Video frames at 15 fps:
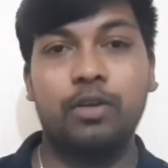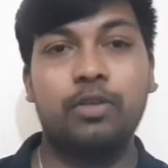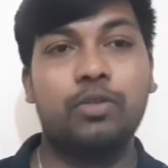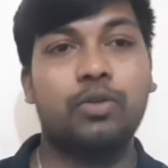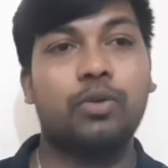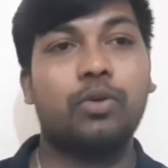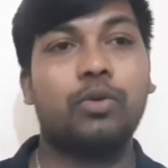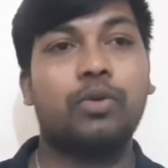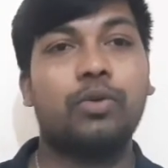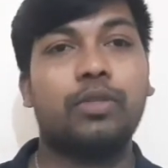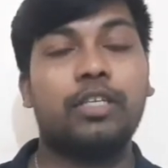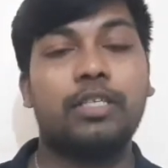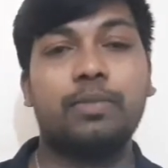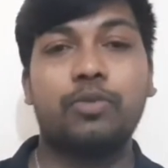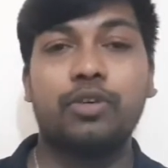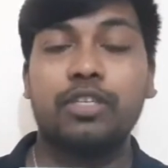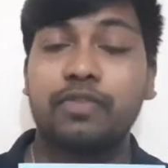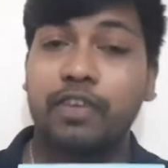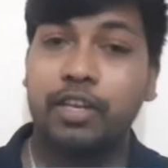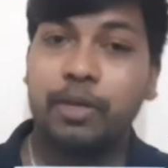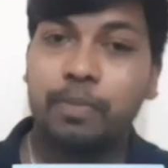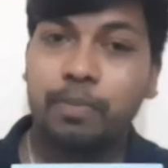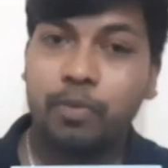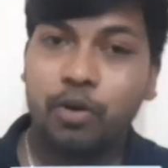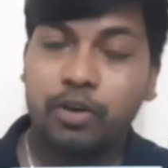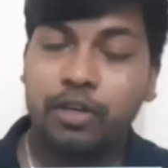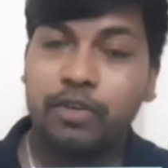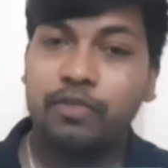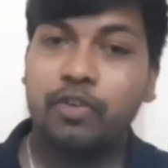So this book is very important